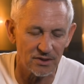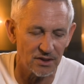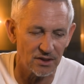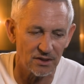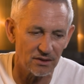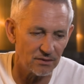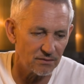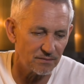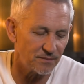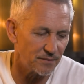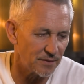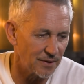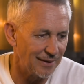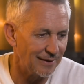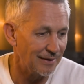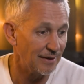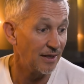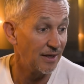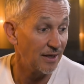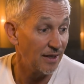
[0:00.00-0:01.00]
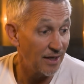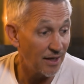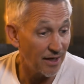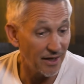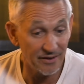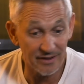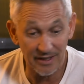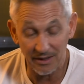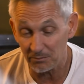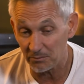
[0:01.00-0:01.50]
Uh,
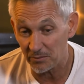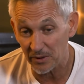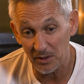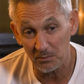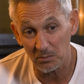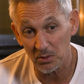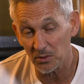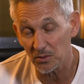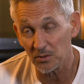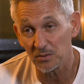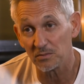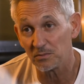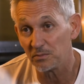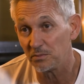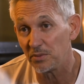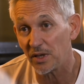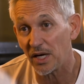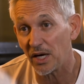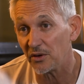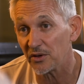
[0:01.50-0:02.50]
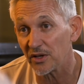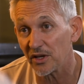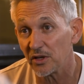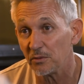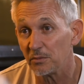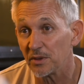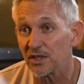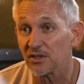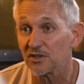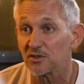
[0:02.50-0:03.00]
and then people piled on
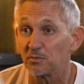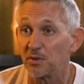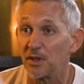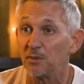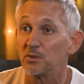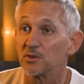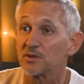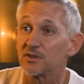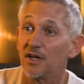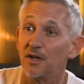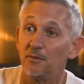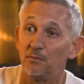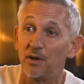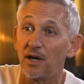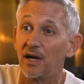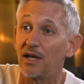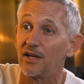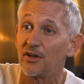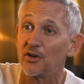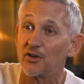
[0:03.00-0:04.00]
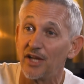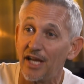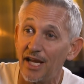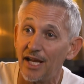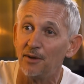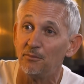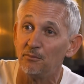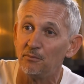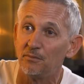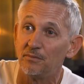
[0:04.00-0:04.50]
her because people started piling on
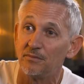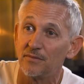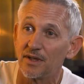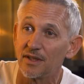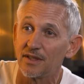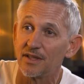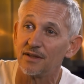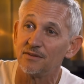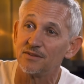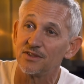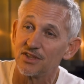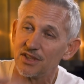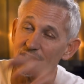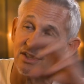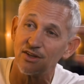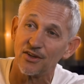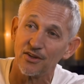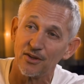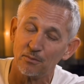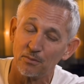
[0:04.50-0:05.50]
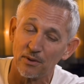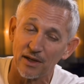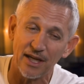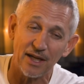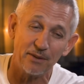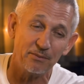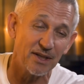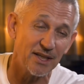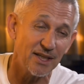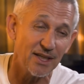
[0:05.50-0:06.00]
him, and then she got the
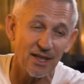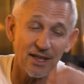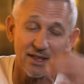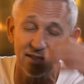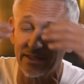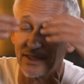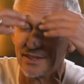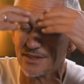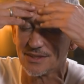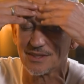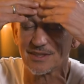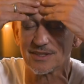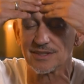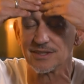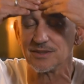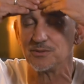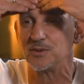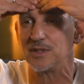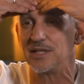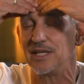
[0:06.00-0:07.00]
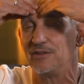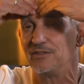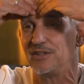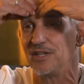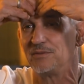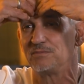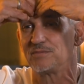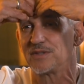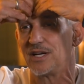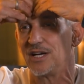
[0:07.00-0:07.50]
blame. And it, it, it's we live
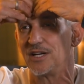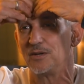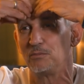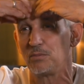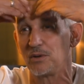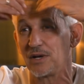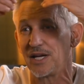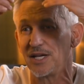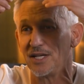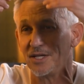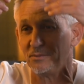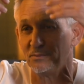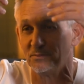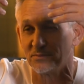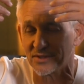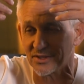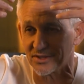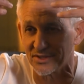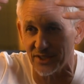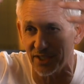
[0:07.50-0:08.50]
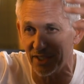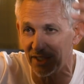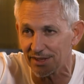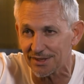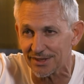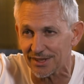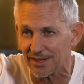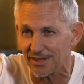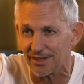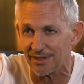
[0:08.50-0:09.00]
in a kind of blame
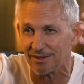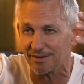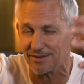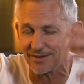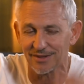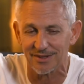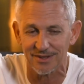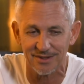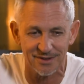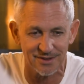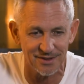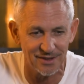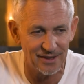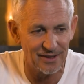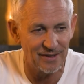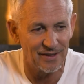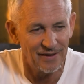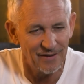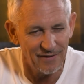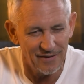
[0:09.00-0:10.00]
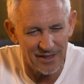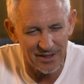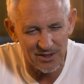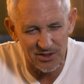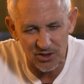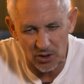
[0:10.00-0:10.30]
society, and this it's